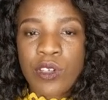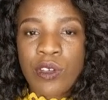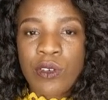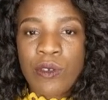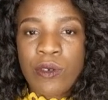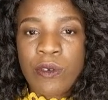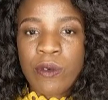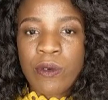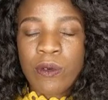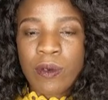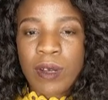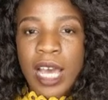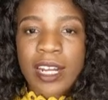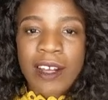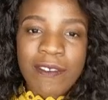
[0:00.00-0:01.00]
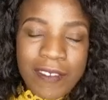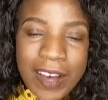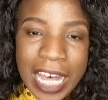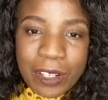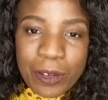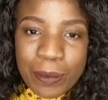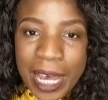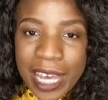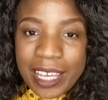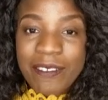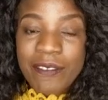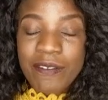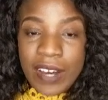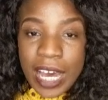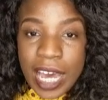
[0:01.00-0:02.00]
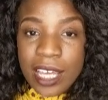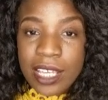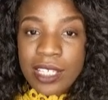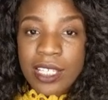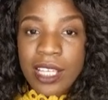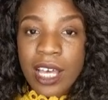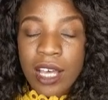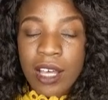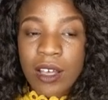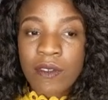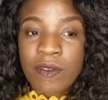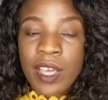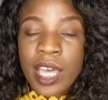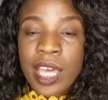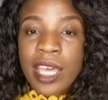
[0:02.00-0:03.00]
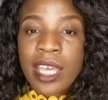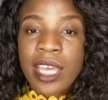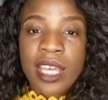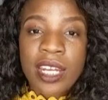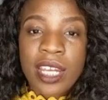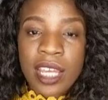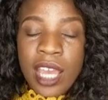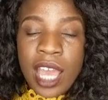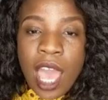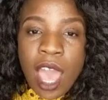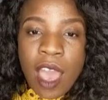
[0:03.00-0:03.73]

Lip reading: you kind of follow my advice of hitting